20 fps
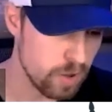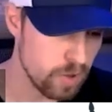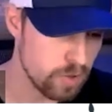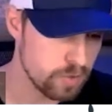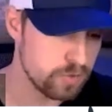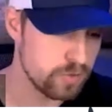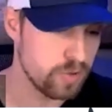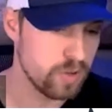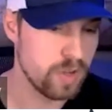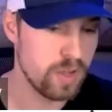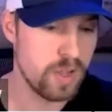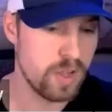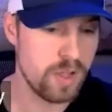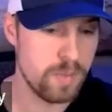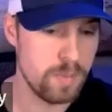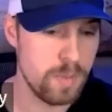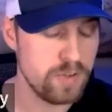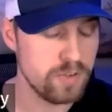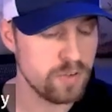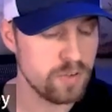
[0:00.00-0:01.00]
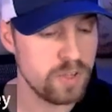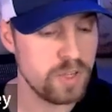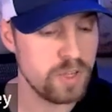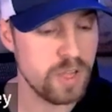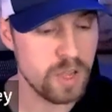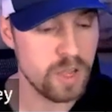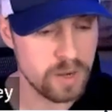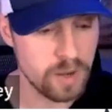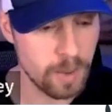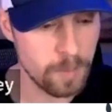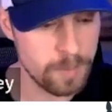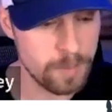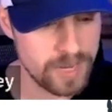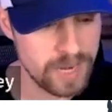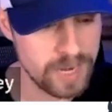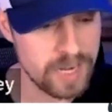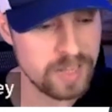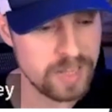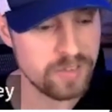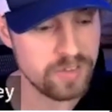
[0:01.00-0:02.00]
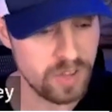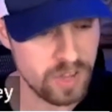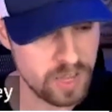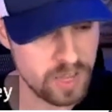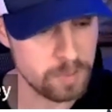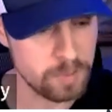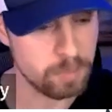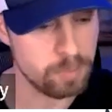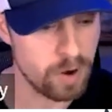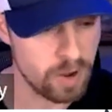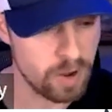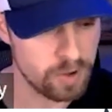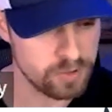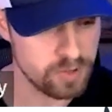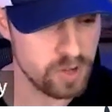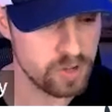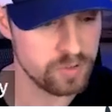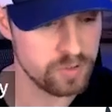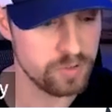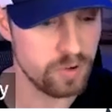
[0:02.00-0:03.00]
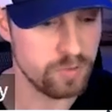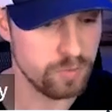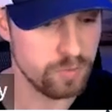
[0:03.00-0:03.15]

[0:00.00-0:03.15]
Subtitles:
else, basically a beginning to end process